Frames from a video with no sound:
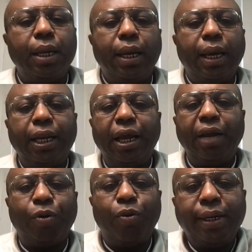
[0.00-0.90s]
Hello,
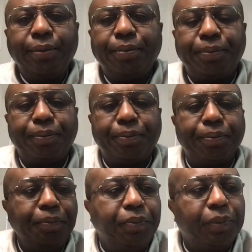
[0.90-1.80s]
everyone.
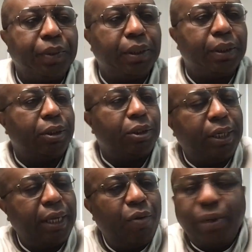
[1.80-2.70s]

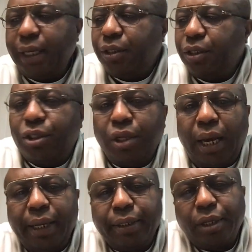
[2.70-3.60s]
Today we need
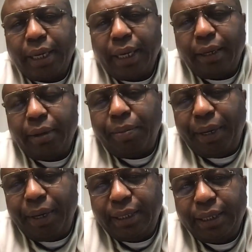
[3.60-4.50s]
to talk a little
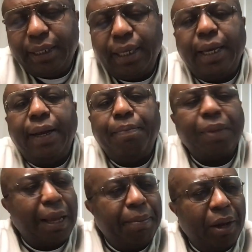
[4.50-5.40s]
bit
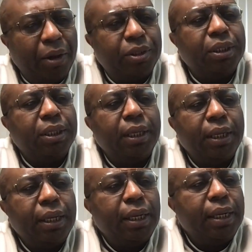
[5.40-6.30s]
about
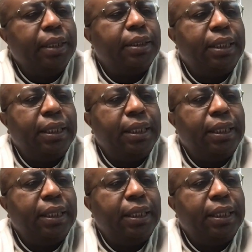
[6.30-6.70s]
the